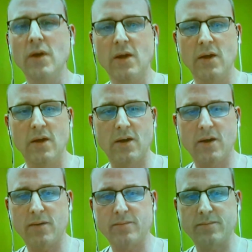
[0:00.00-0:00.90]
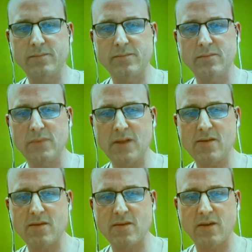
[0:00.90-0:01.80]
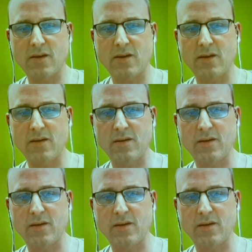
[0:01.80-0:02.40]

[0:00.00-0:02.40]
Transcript: um, let's uh,